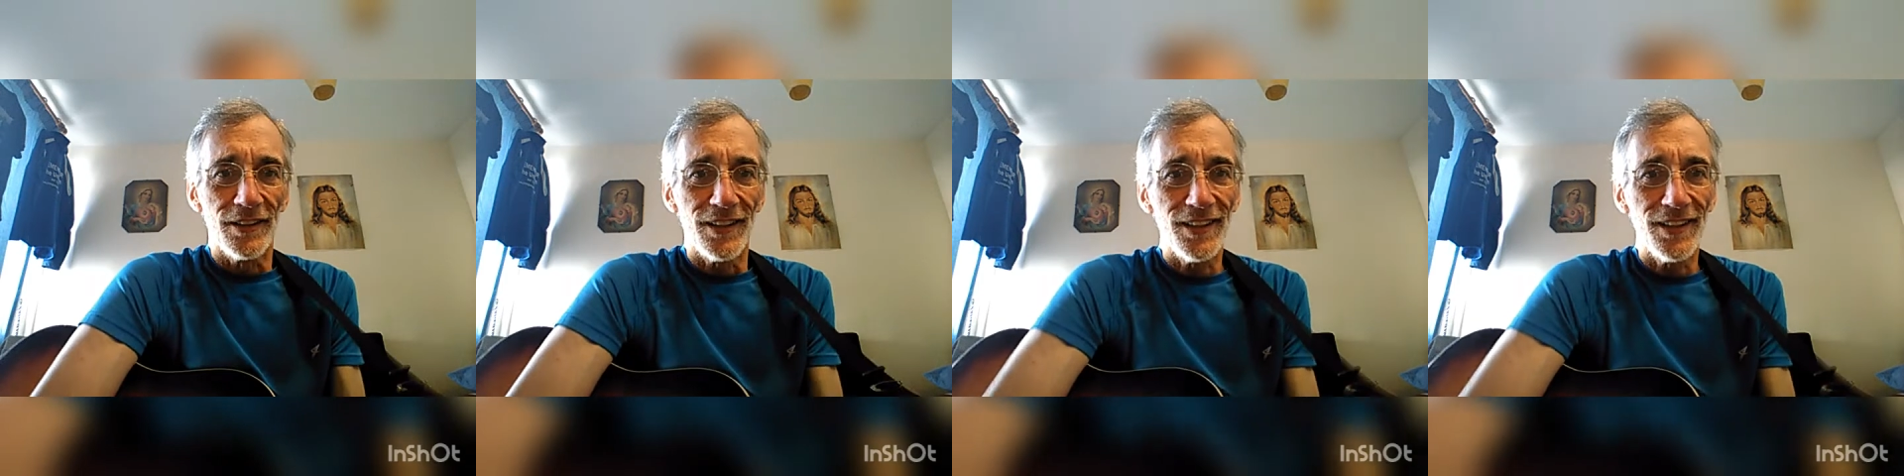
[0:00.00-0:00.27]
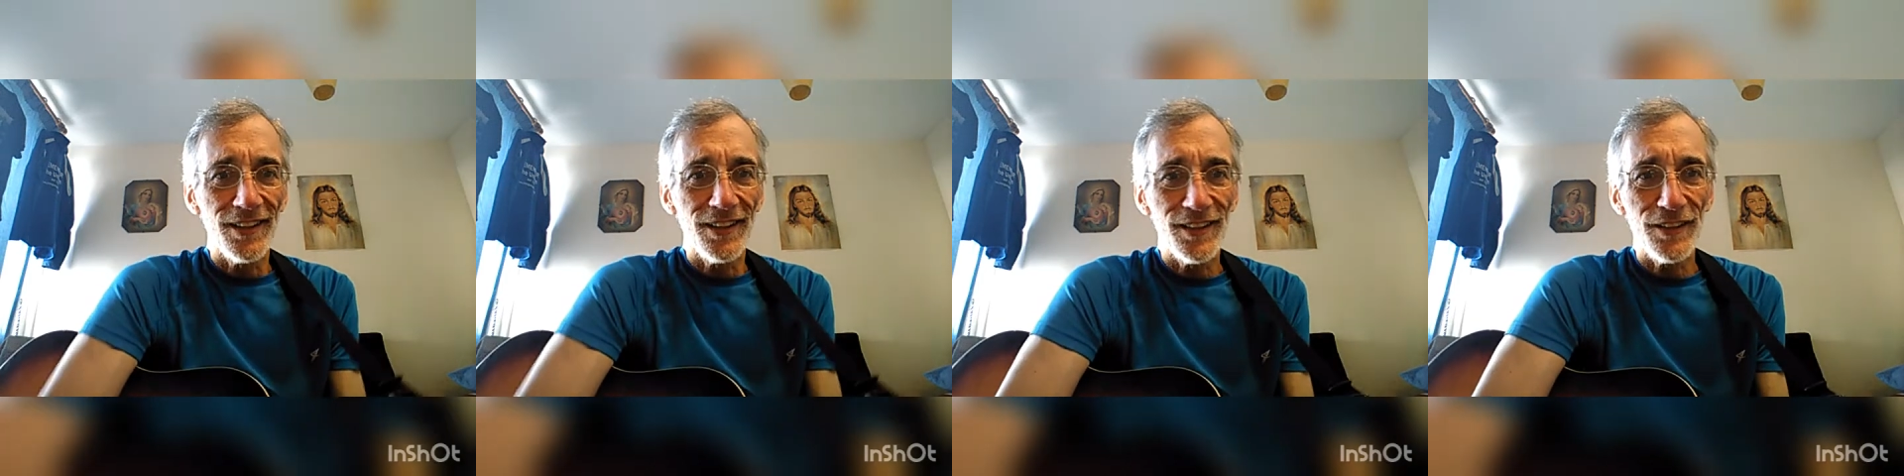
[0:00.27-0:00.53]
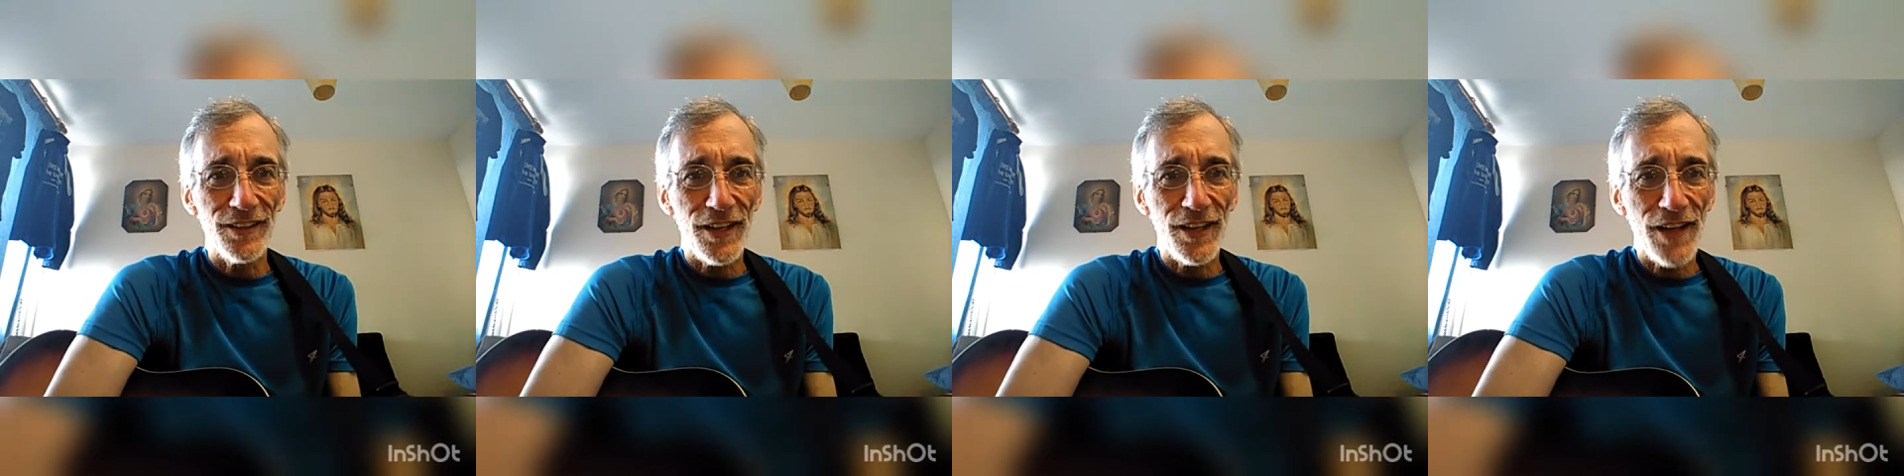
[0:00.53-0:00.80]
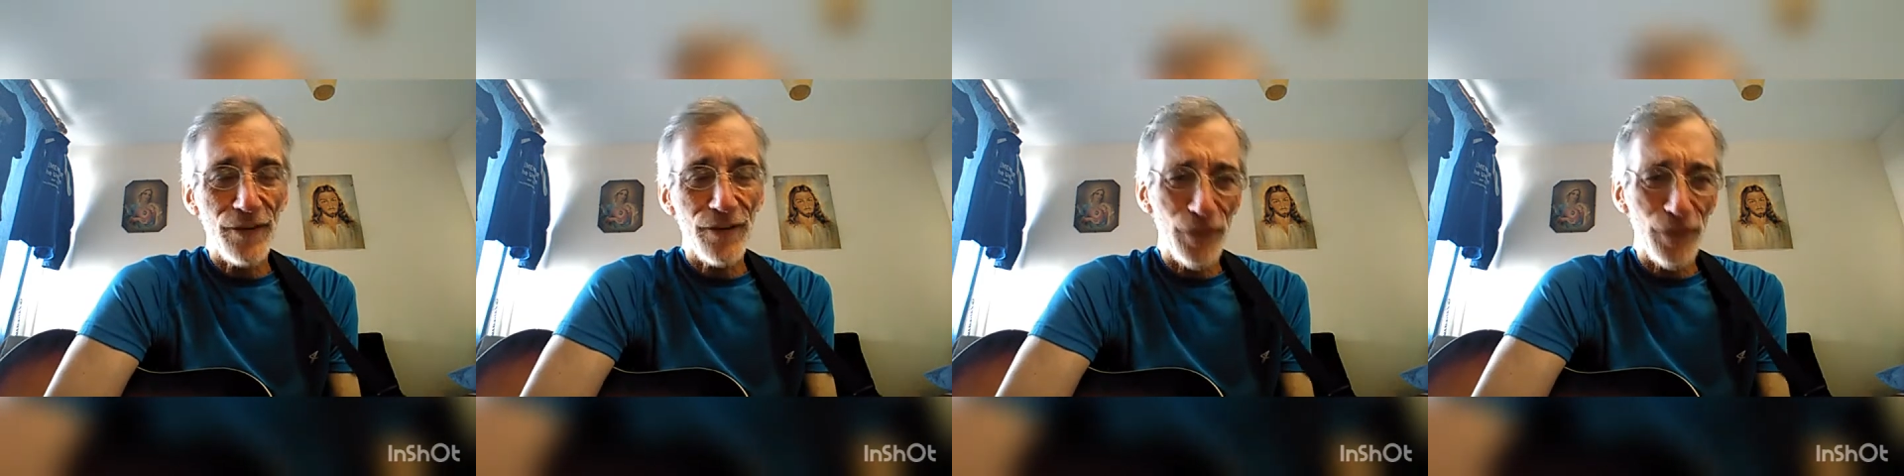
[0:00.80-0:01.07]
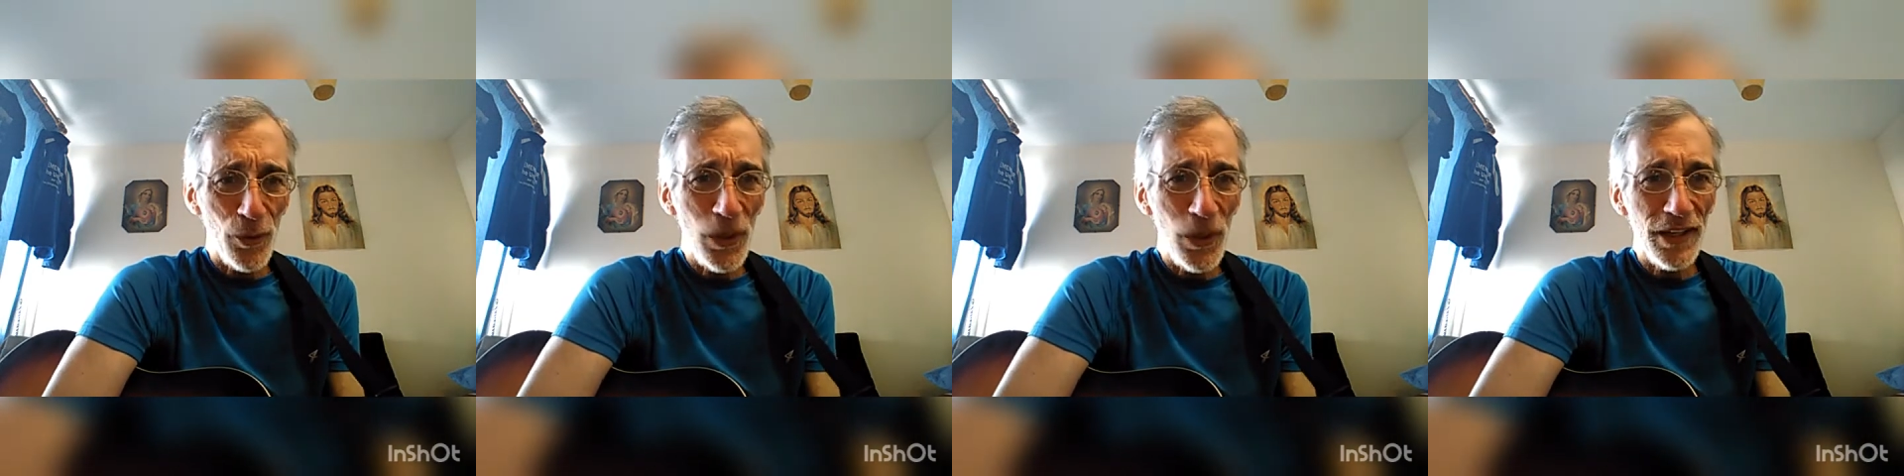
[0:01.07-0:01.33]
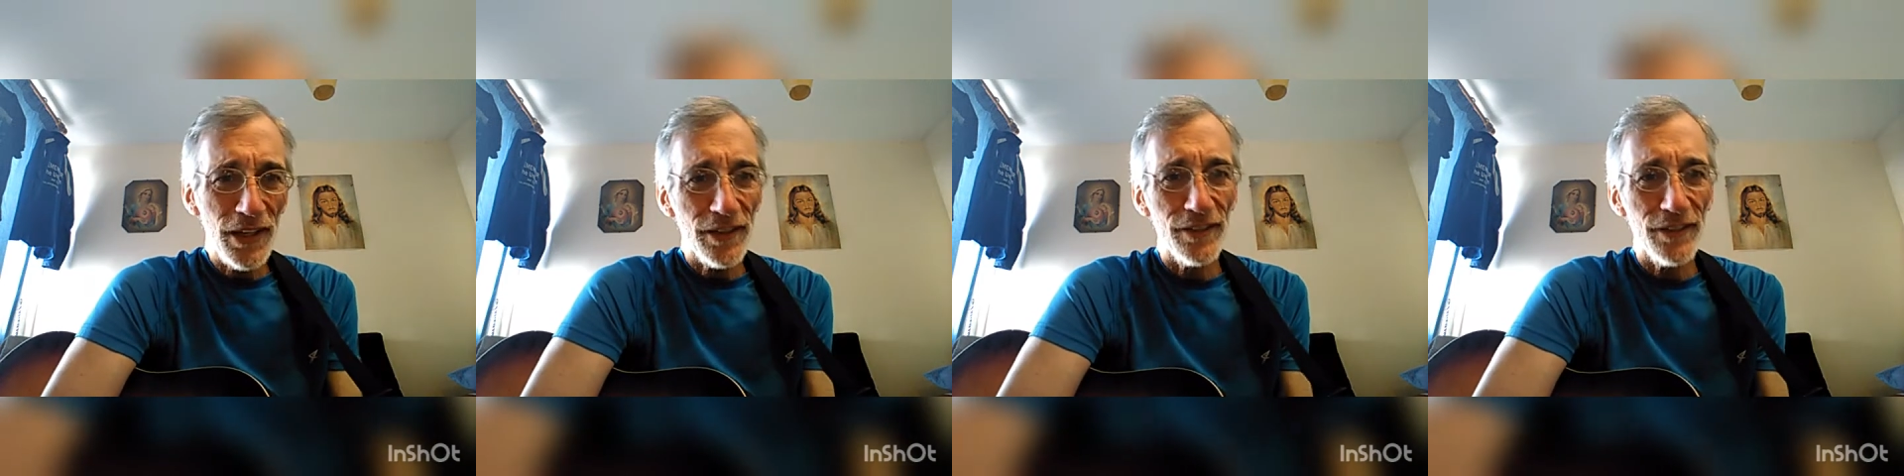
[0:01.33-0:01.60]
uh, every
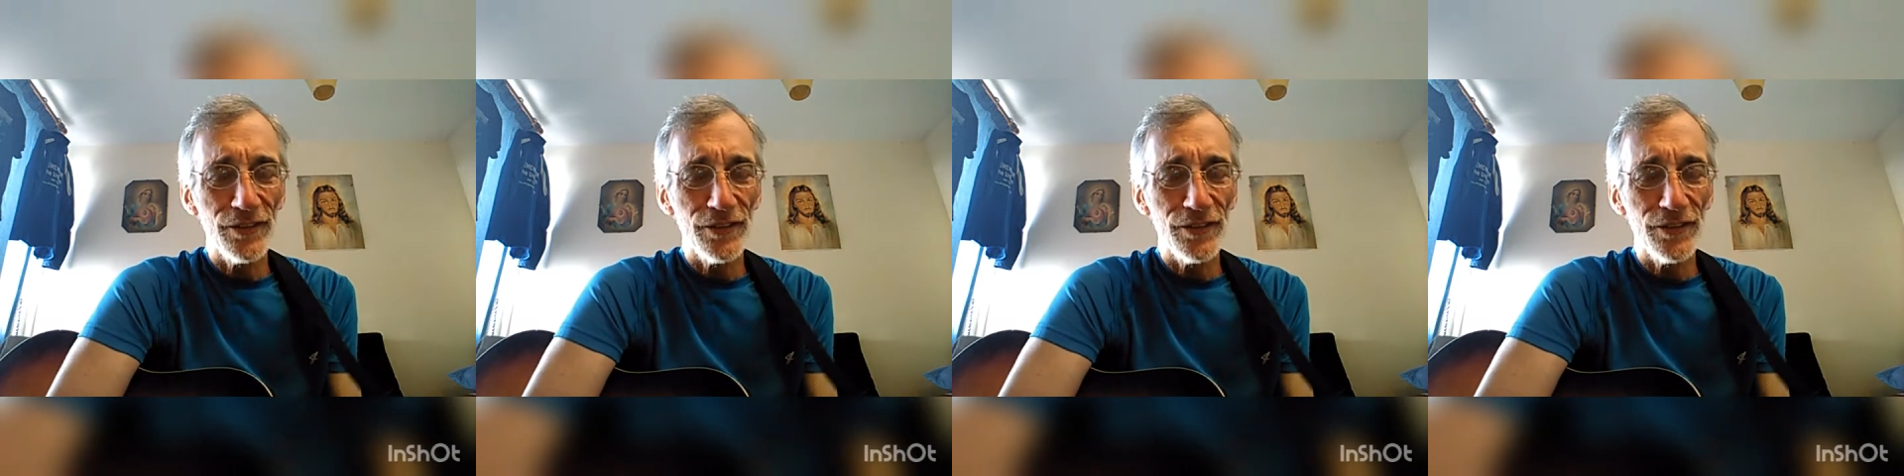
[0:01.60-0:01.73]
week.